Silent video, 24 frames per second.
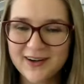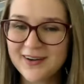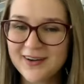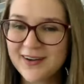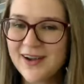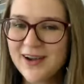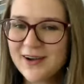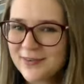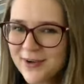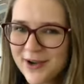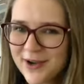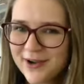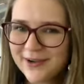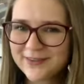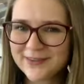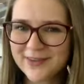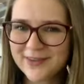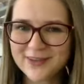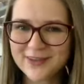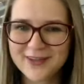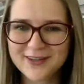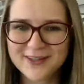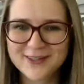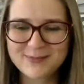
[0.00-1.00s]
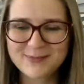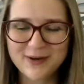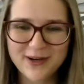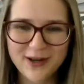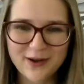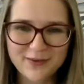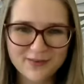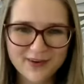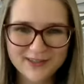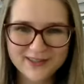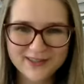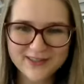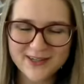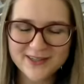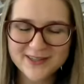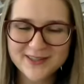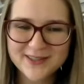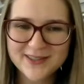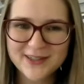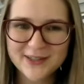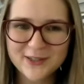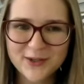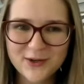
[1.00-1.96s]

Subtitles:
And I have heard that there's been a fantastic